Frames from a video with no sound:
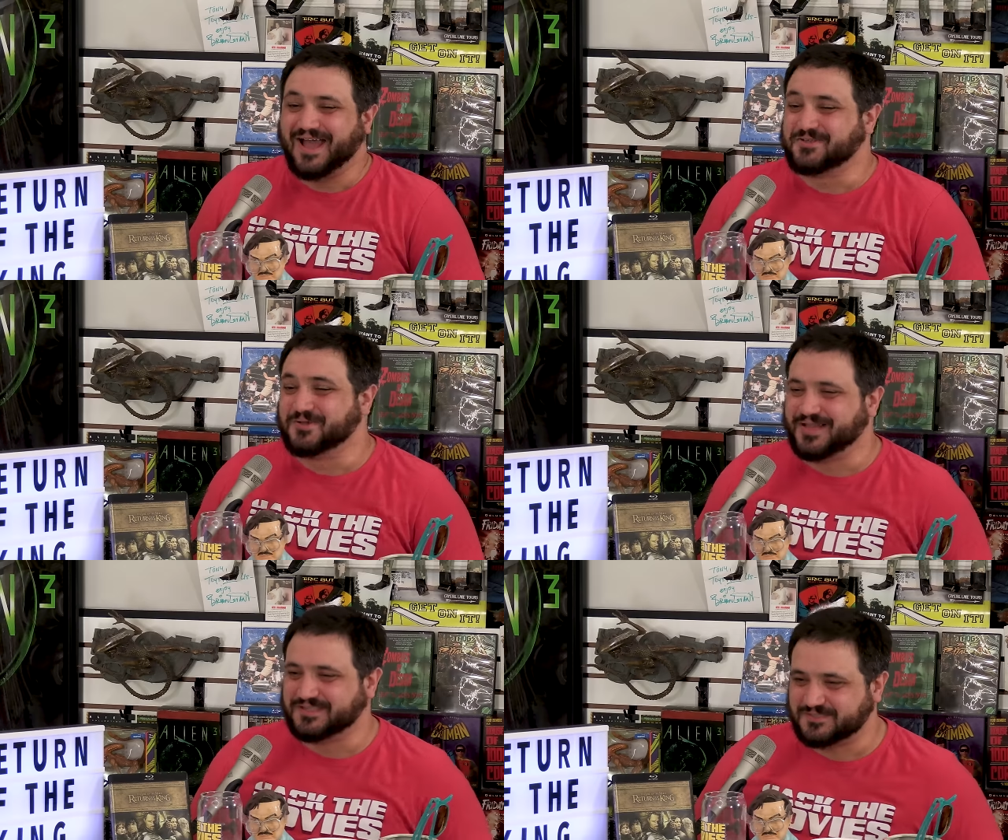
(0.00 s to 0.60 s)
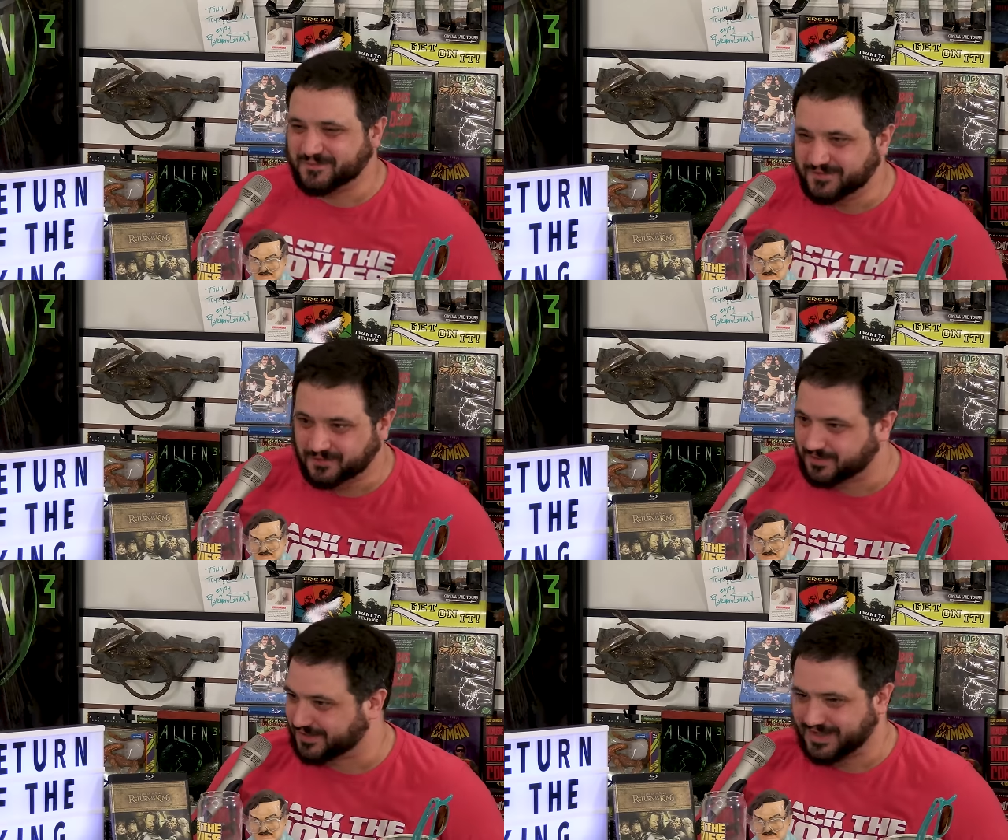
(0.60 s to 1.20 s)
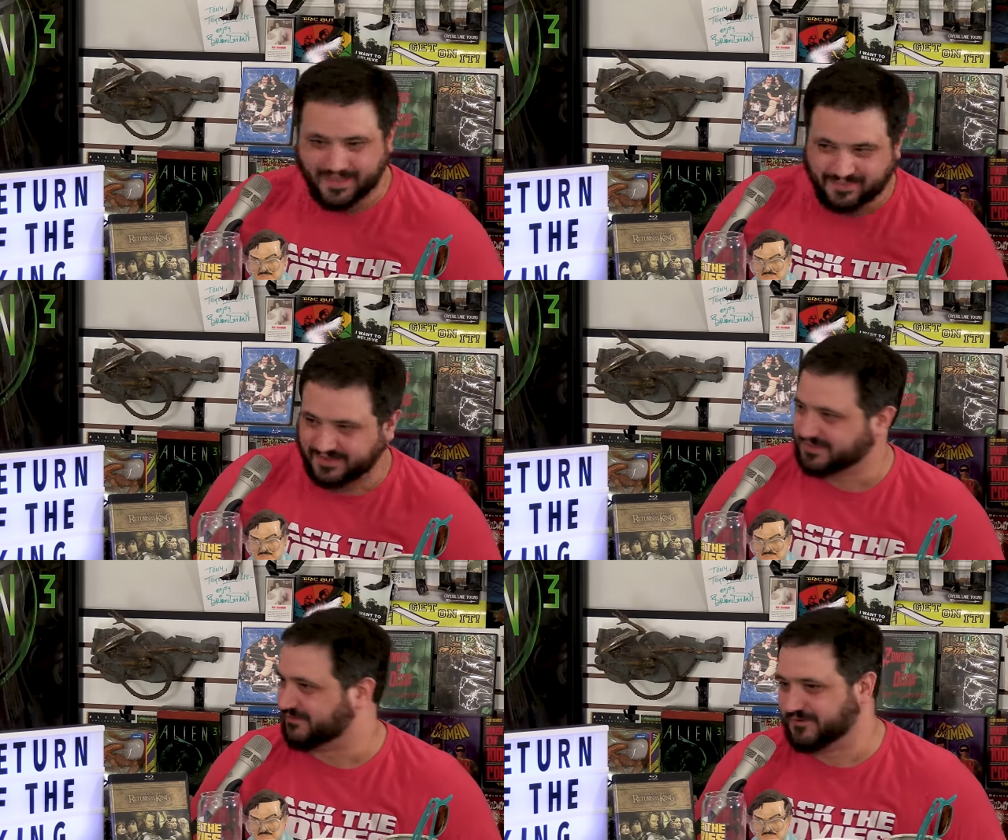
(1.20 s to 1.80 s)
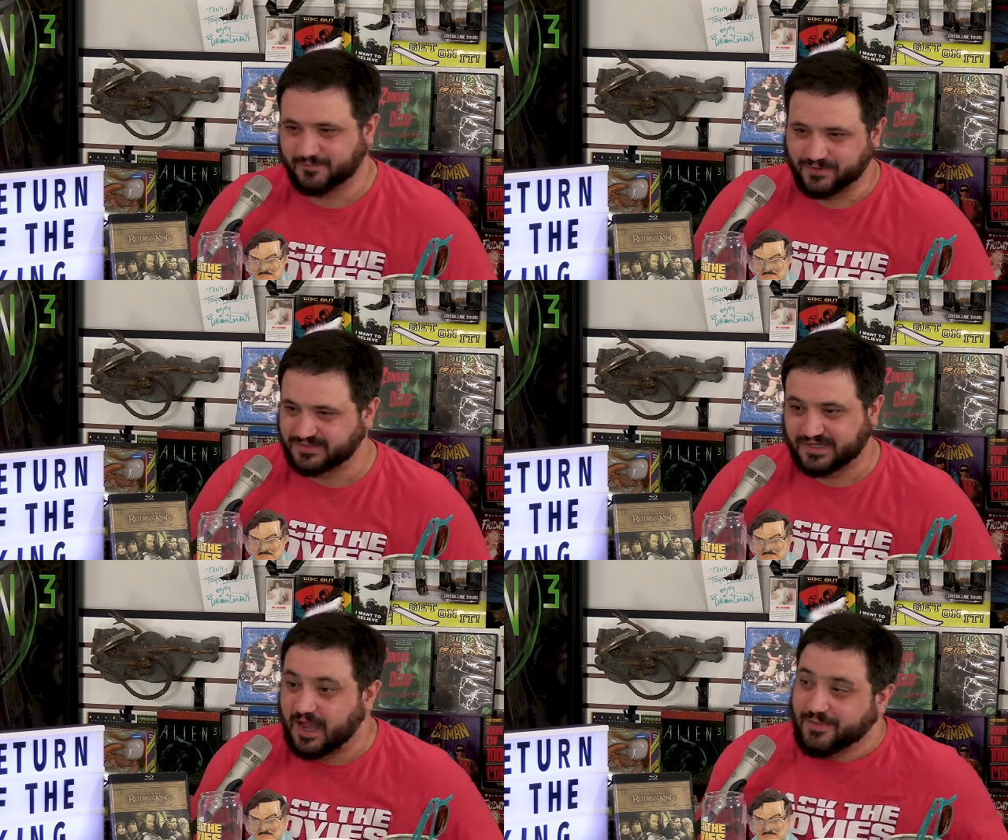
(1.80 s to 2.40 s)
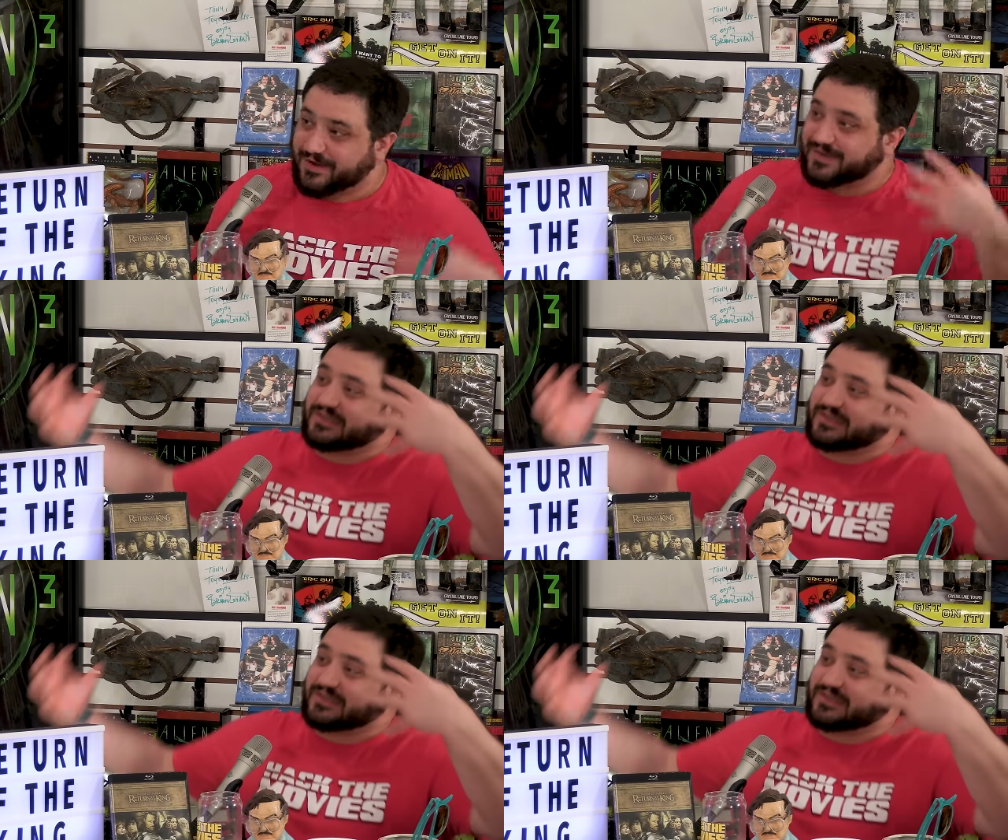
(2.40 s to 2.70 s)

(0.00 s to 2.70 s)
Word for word: I do like Smeagol looking at like the footprints, like, oh, there